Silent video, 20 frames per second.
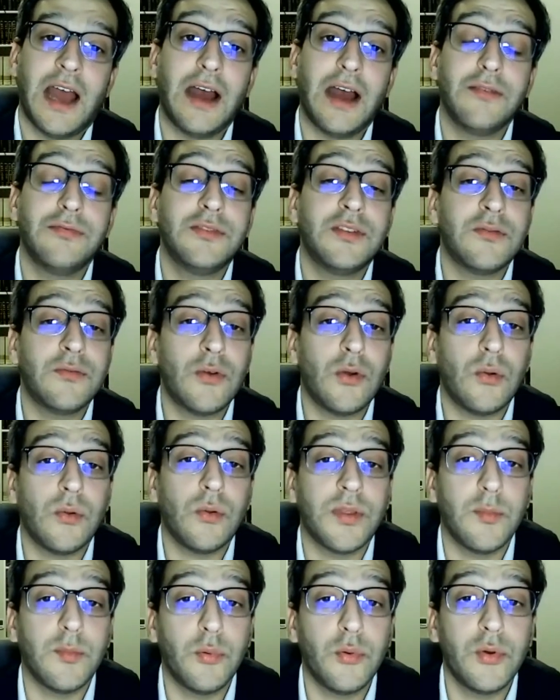After
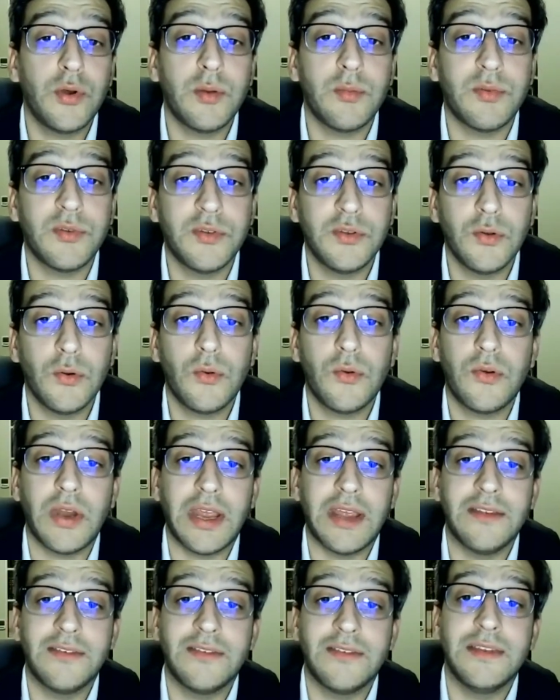all, the Purim
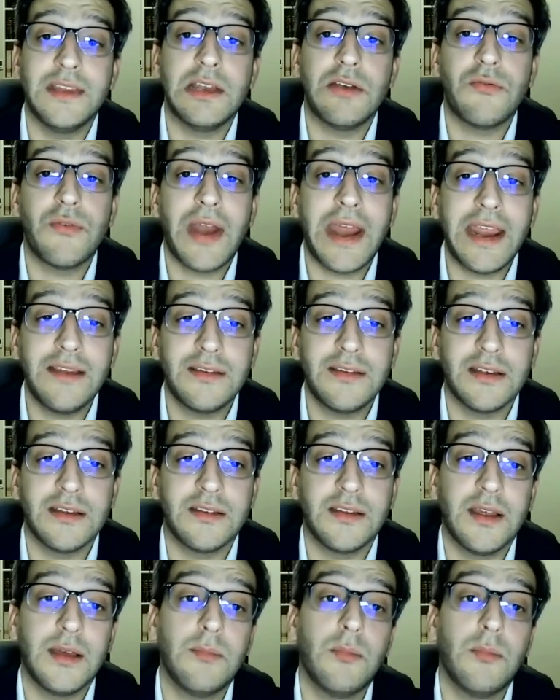story is narrated,